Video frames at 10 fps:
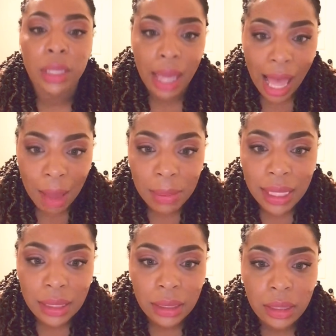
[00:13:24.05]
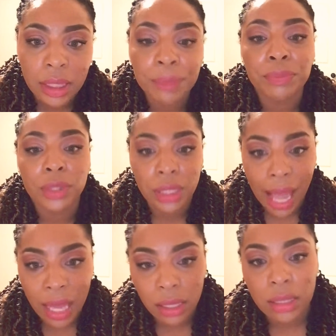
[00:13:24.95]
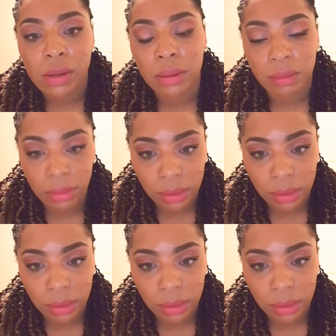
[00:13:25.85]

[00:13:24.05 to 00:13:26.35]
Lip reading: God bless them. God is going to,